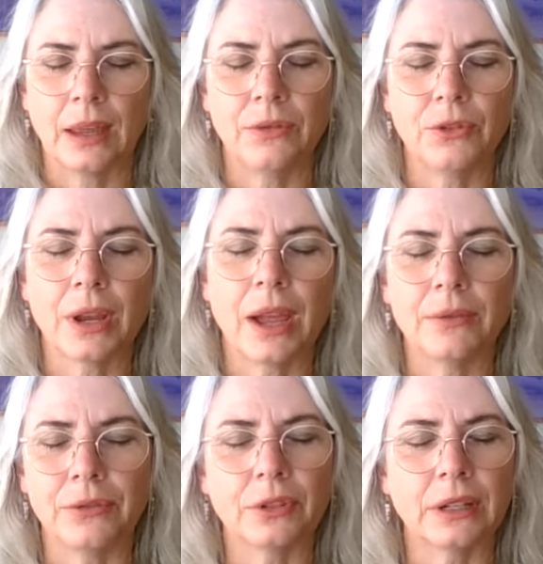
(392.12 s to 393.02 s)
And if you
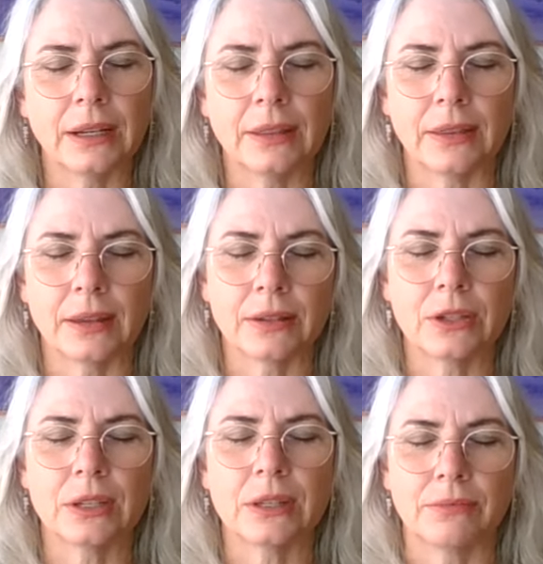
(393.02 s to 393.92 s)
can't feel anything,
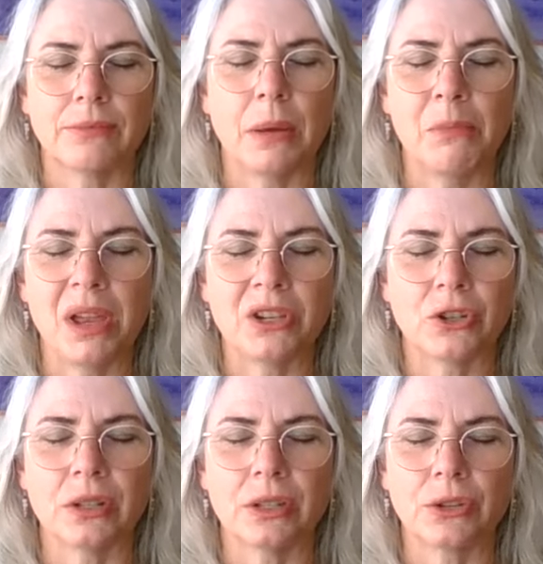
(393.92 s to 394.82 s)
just
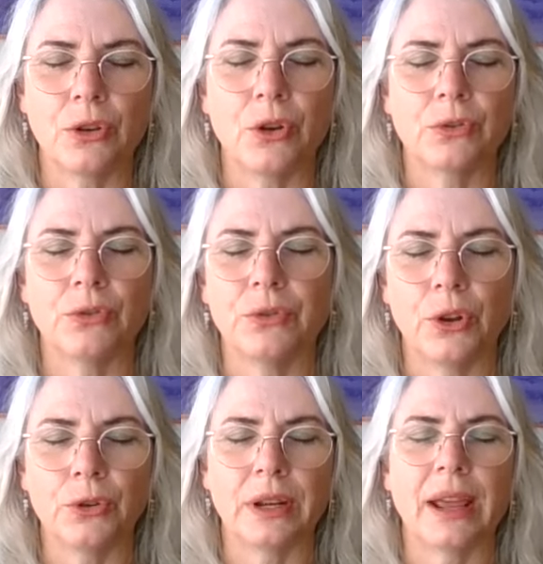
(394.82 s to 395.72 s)
imagine it's gone,
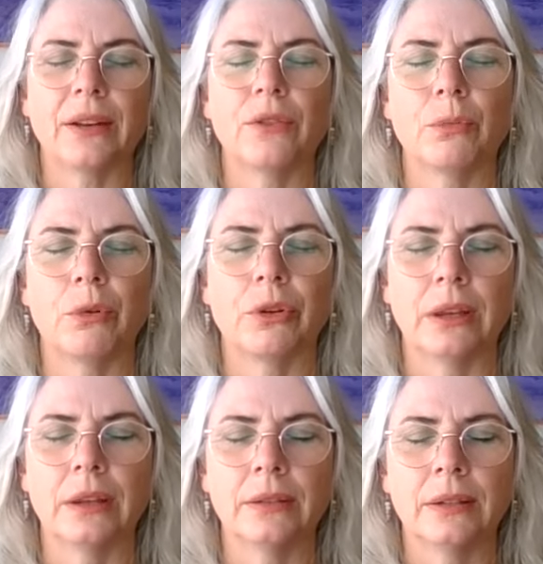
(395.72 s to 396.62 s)
floated out of your
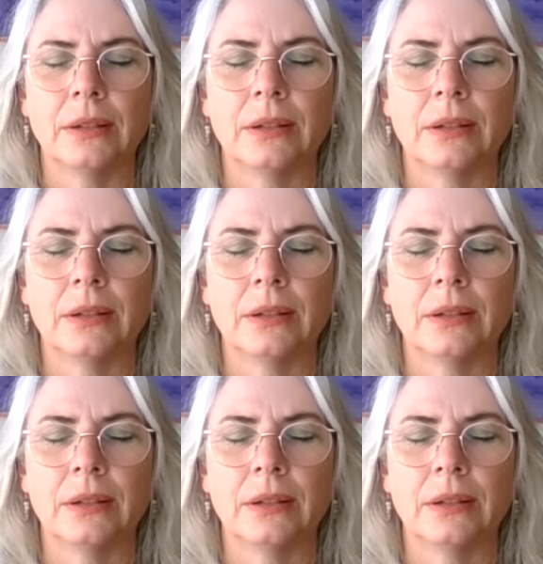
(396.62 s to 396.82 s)
body.